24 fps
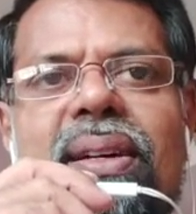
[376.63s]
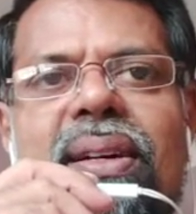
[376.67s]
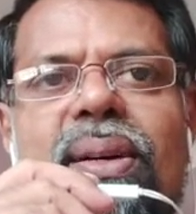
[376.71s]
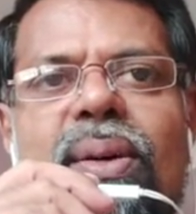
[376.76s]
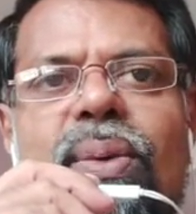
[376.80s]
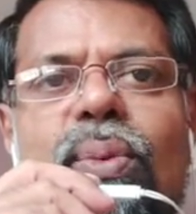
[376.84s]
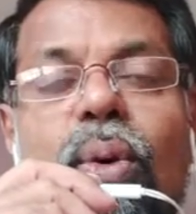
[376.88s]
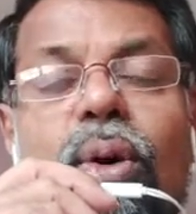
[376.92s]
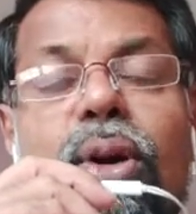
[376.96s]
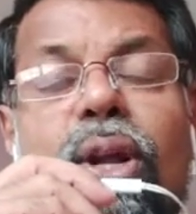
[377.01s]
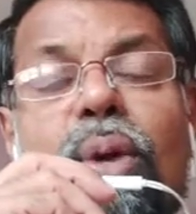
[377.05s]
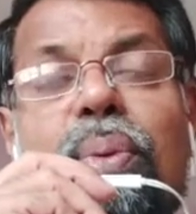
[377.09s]

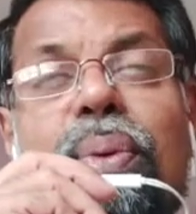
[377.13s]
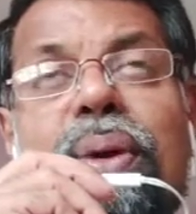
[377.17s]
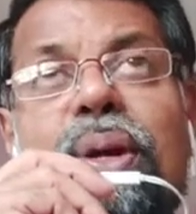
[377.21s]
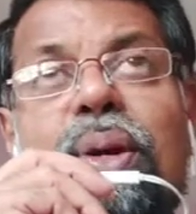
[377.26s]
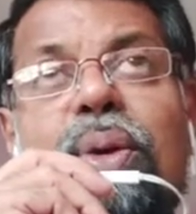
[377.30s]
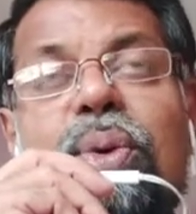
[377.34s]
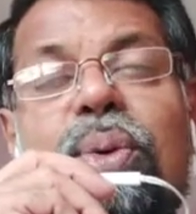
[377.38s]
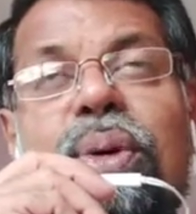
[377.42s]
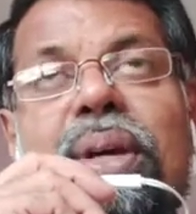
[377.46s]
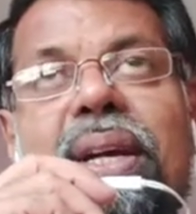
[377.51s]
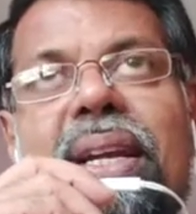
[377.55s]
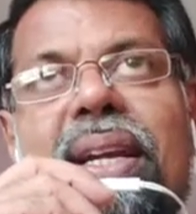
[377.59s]
What are we
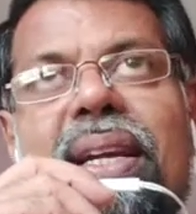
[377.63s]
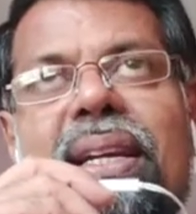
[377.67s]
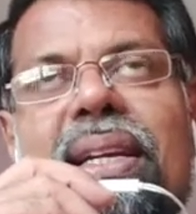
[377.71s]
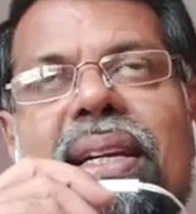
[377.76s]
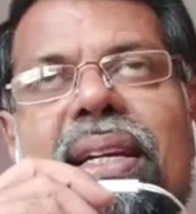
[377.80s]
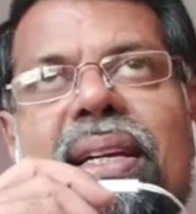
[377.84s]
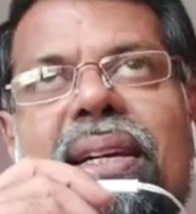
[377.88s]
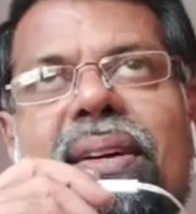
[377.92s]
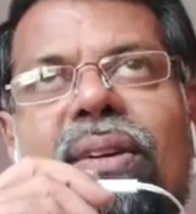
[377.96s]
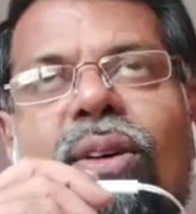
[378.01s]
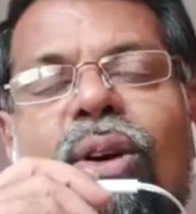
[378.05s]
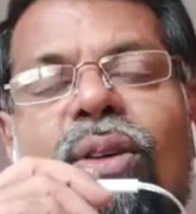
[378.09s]
doing
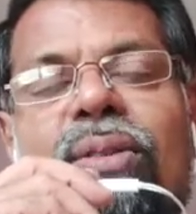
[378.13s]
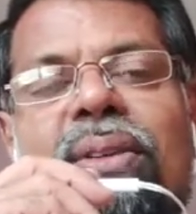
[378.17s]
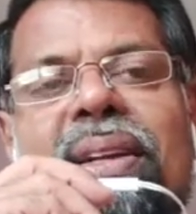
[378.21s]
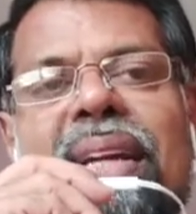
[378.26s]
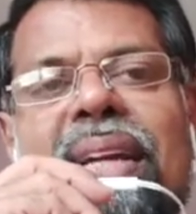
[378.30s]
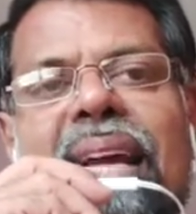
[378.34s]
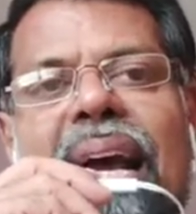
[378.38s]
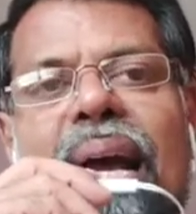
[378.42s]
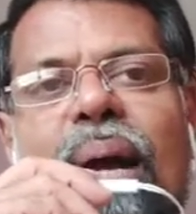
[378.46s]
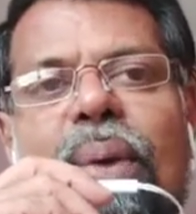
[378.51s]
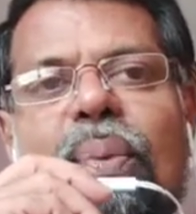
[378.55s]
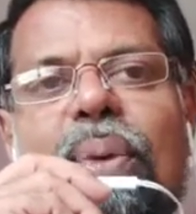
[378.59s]
on an
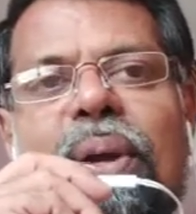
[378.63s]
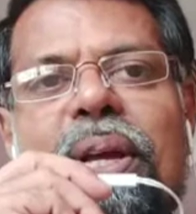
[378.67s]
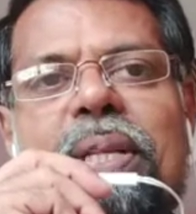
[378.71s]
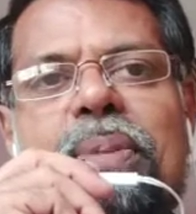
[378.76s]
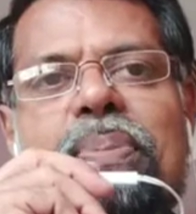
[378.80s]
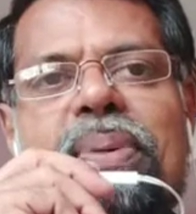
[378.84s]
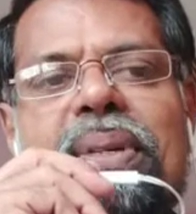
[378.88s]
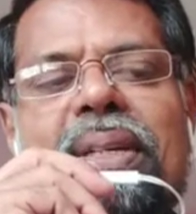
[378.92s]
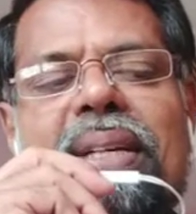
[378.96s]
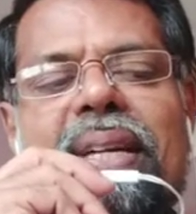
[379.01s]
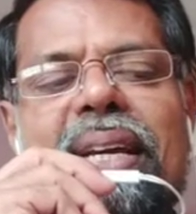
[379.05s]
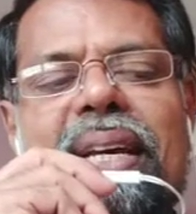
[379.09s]
average
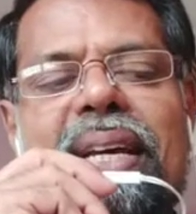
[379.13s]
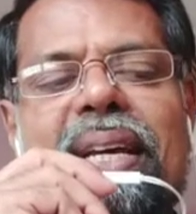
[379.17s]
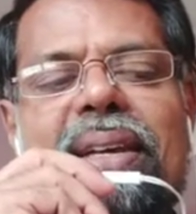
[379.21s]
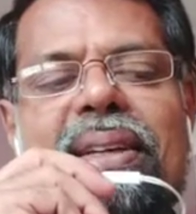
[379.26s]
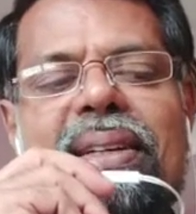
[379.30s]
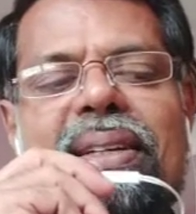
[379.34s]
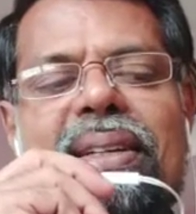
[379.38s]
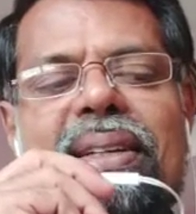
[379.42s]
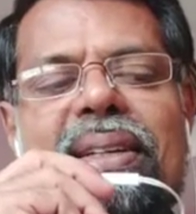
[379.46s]
per day?